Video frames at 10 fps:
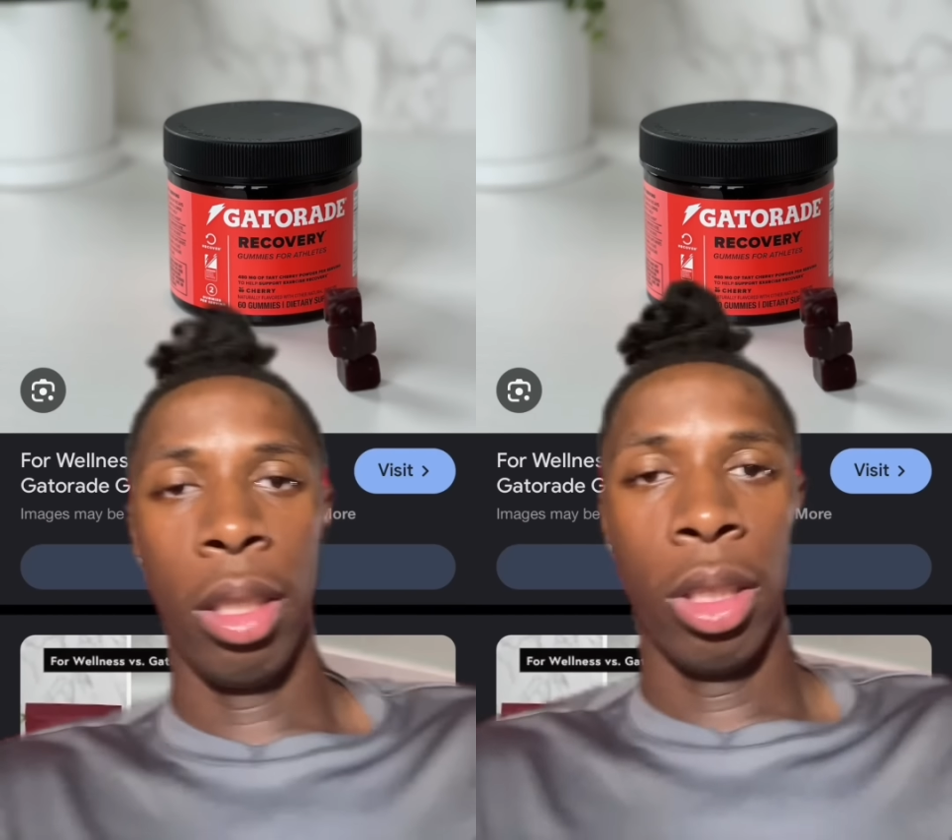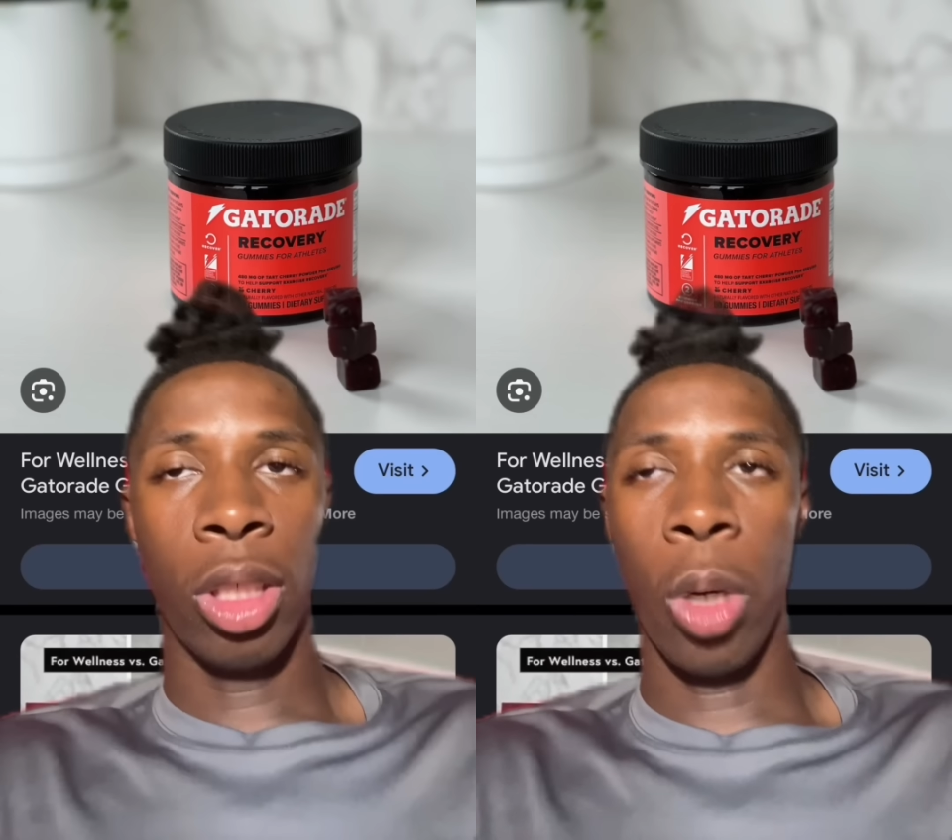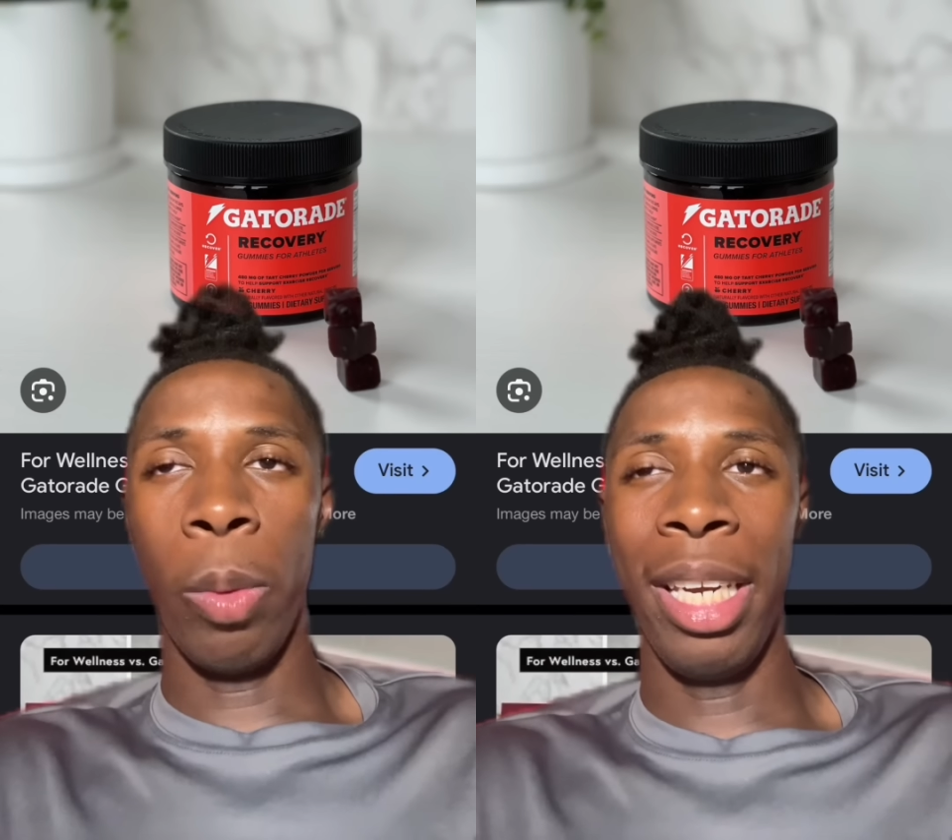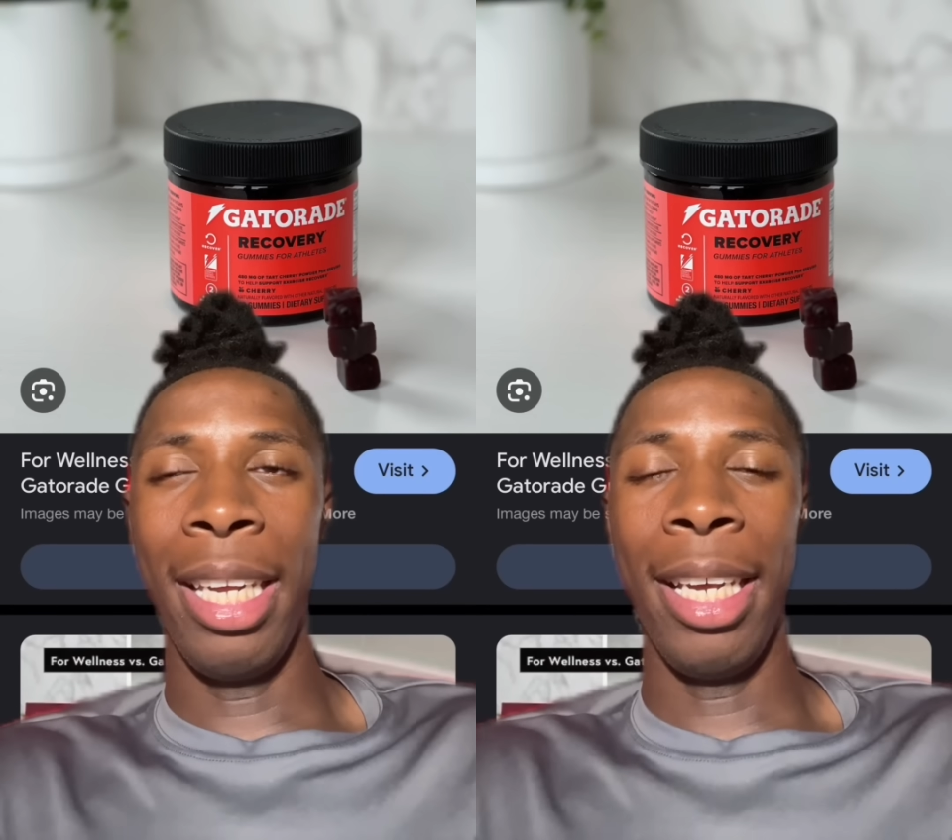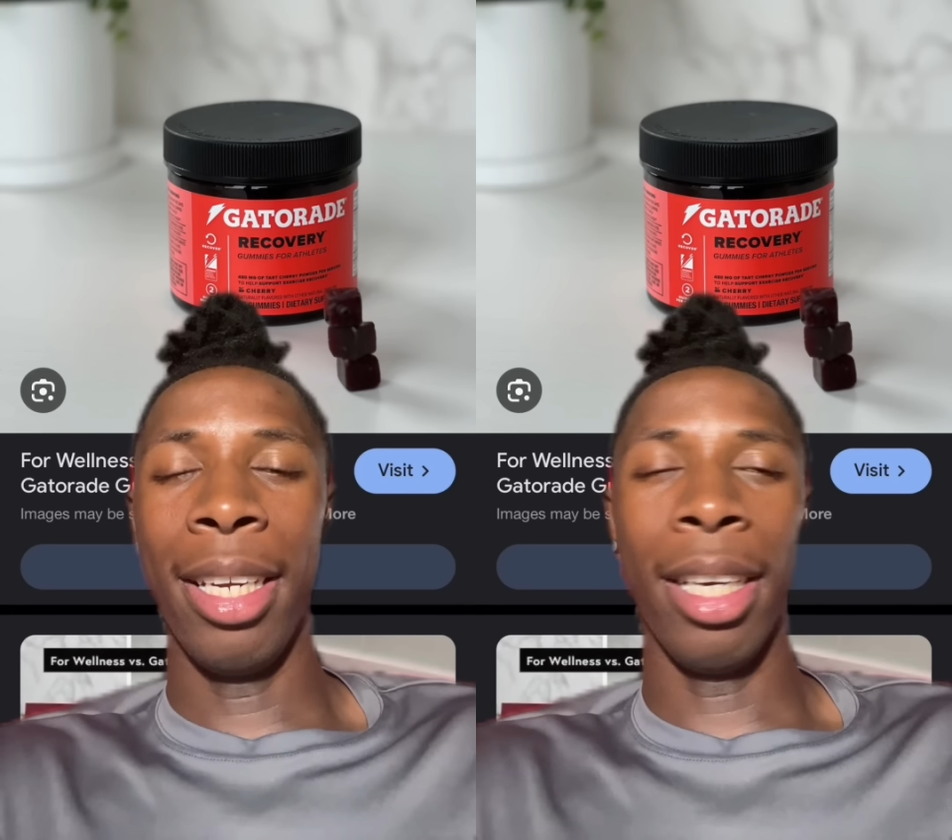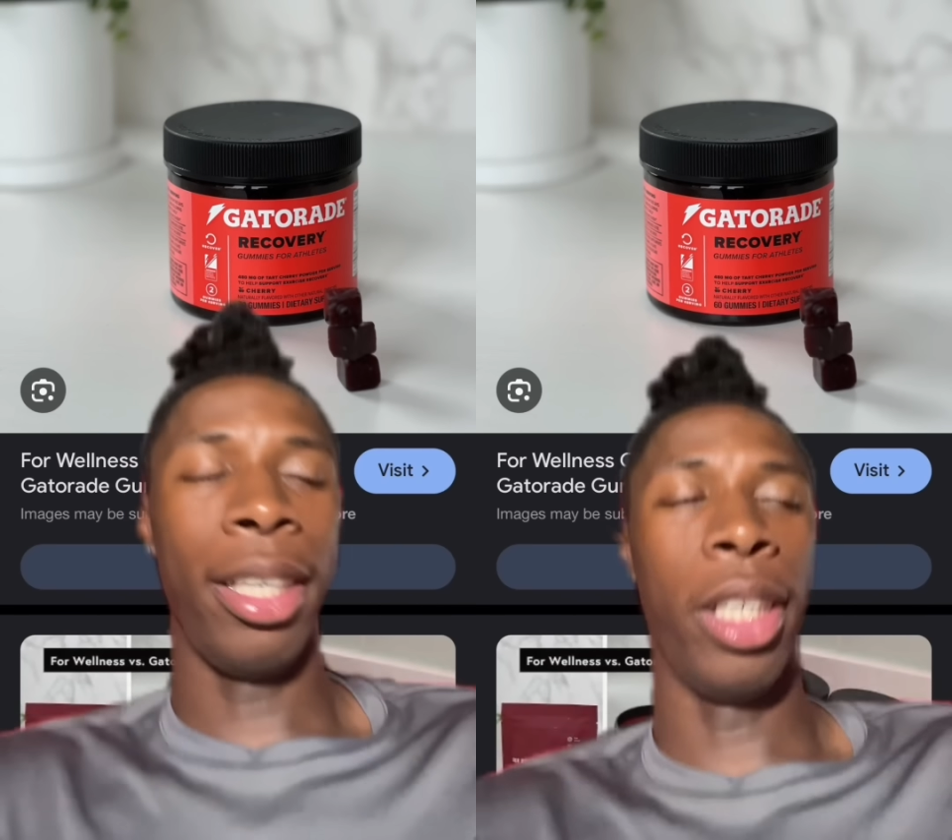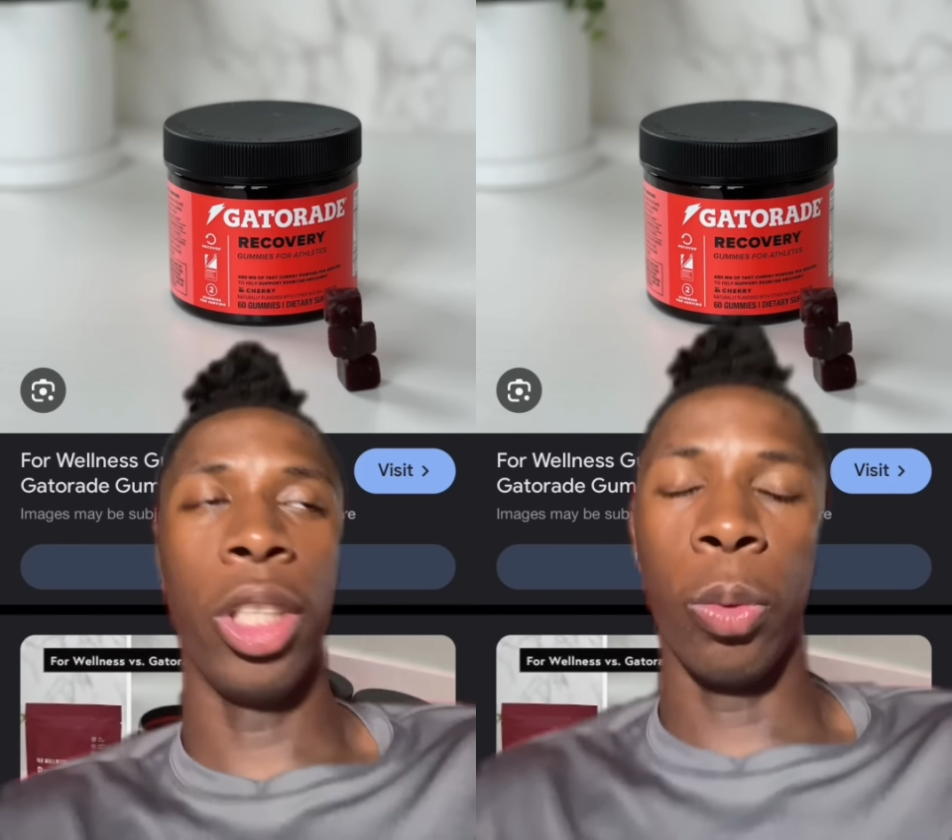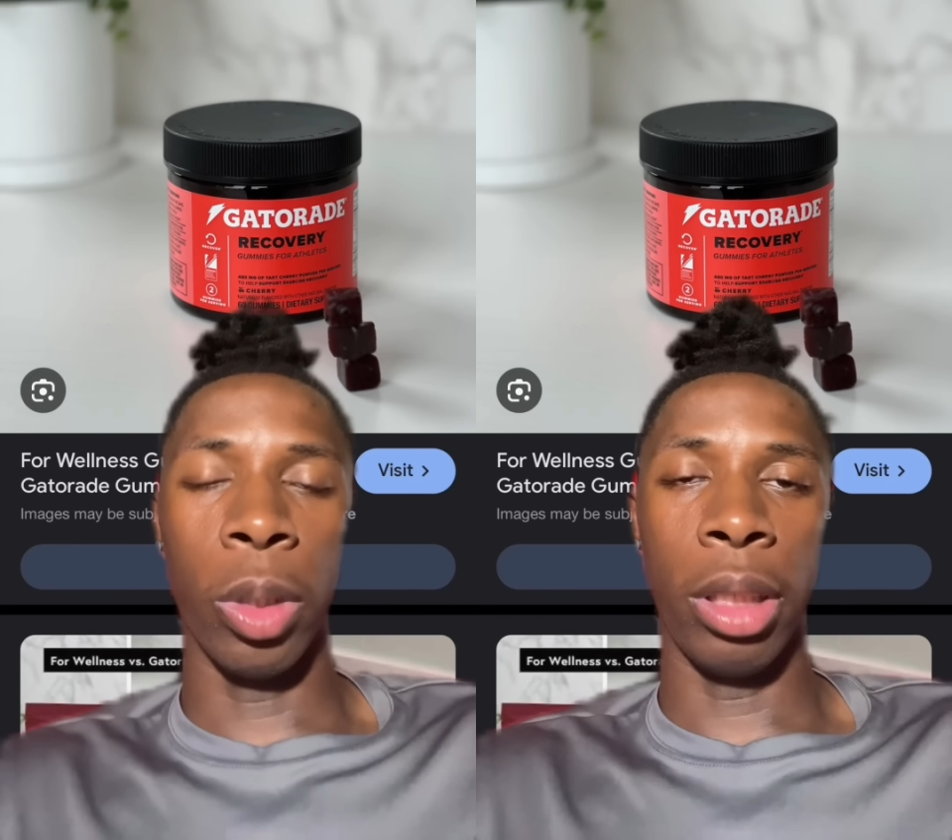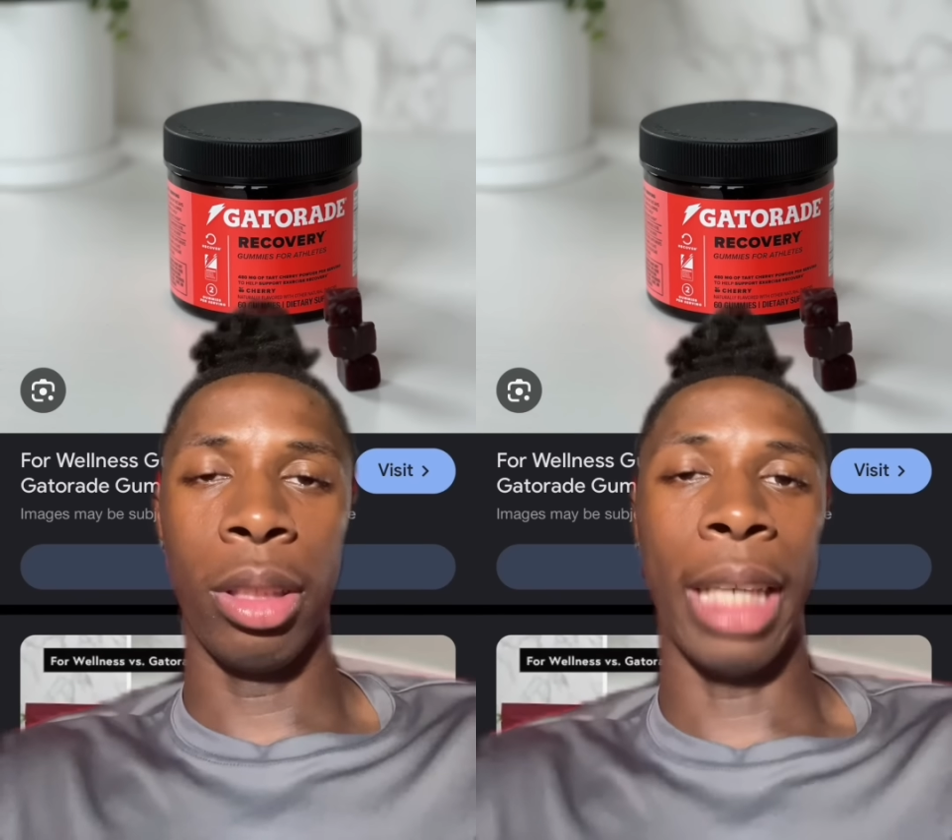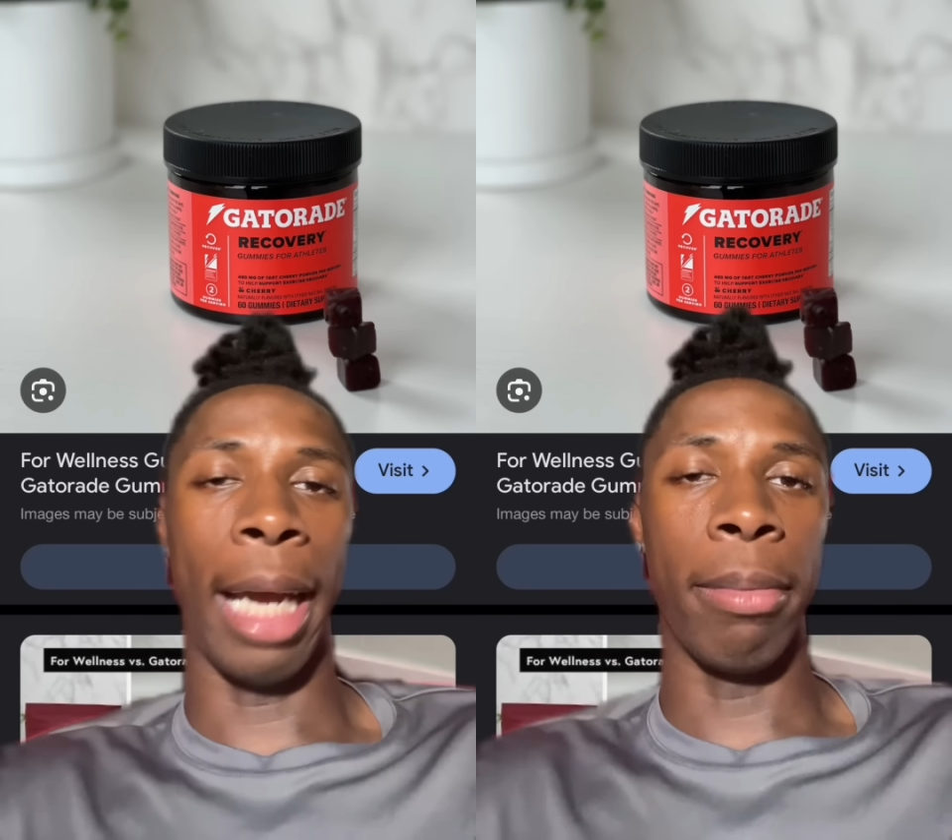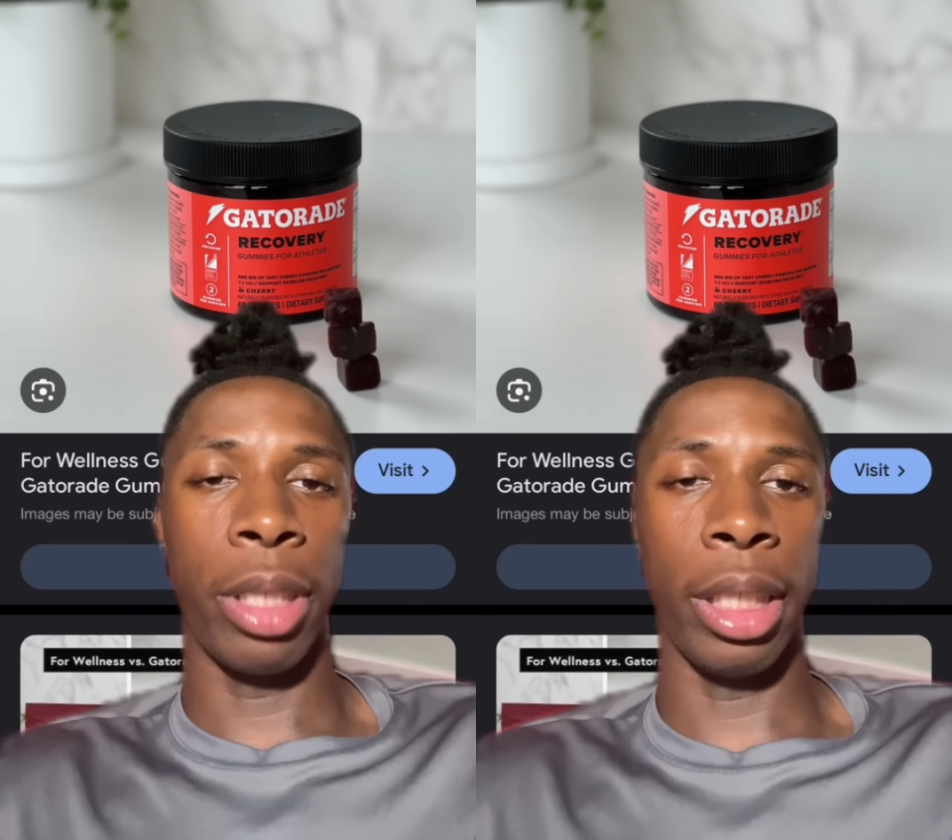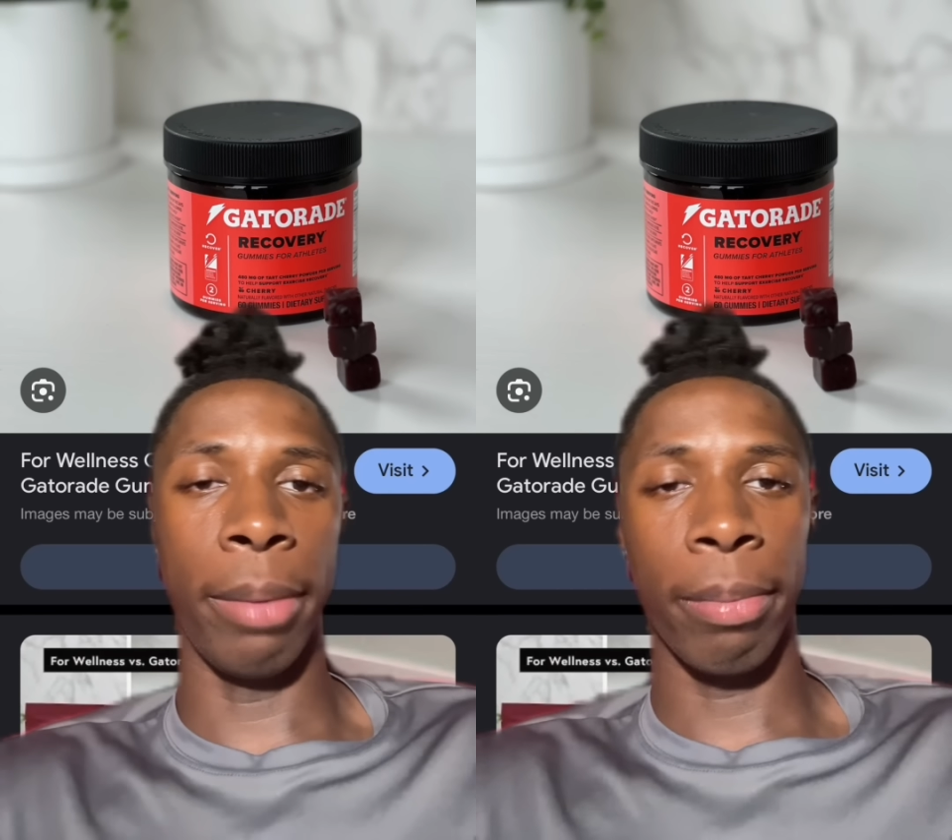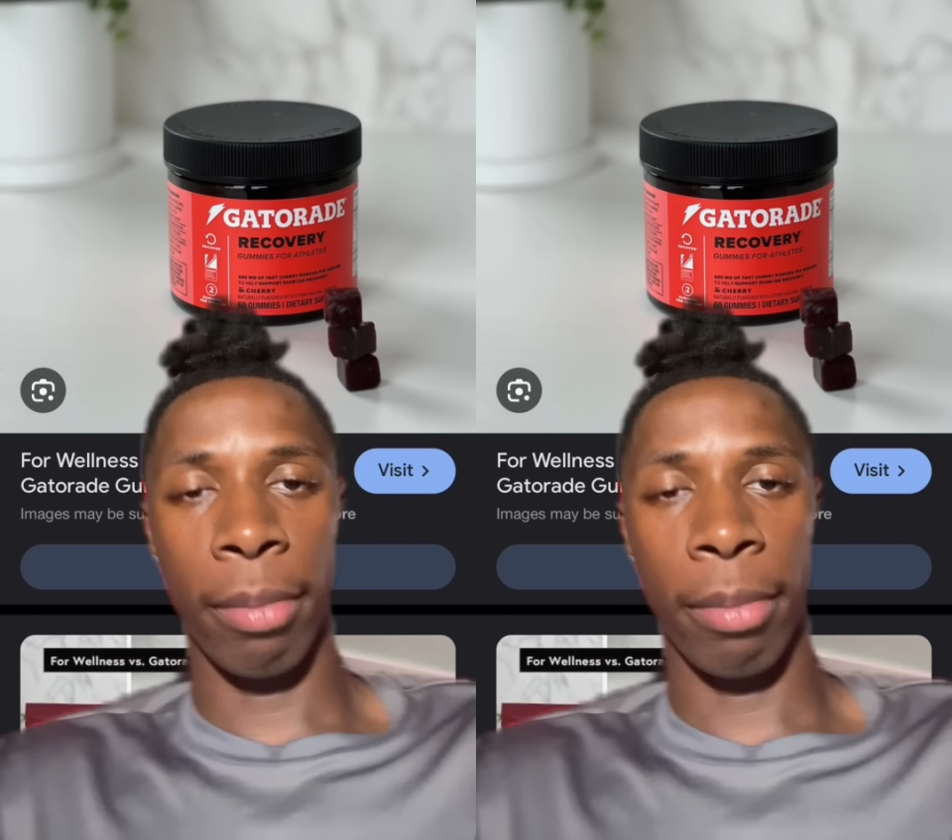So we need another one type shit.